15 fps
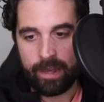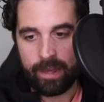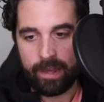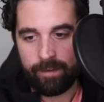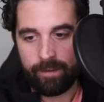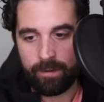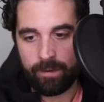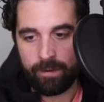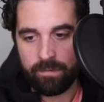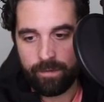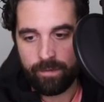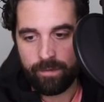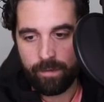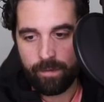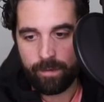If we move
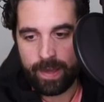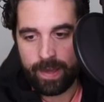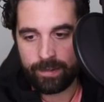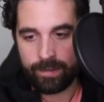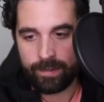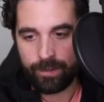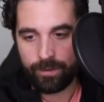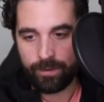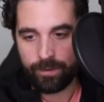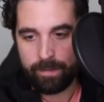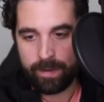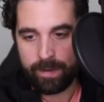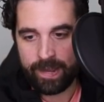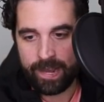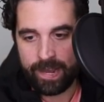over then to
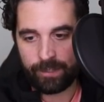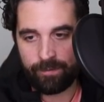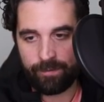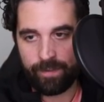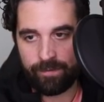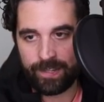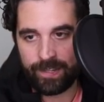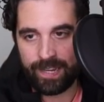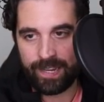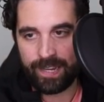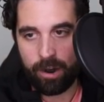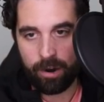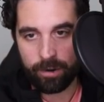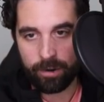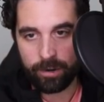
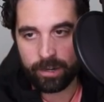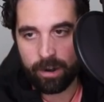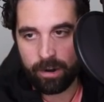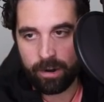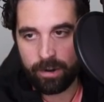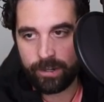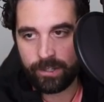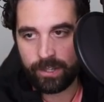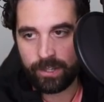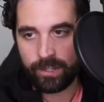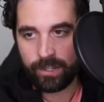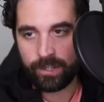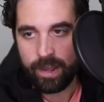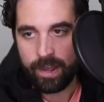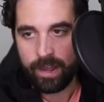PS15 art cards,
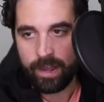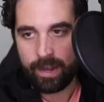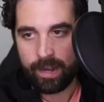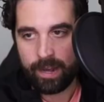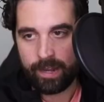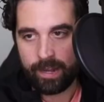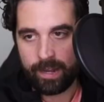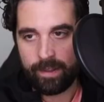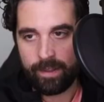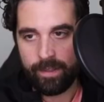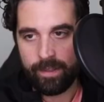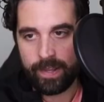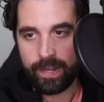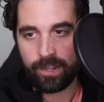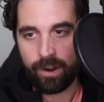
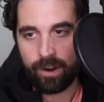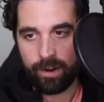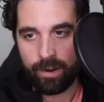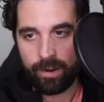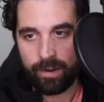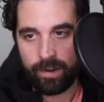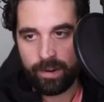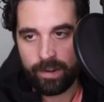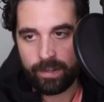these are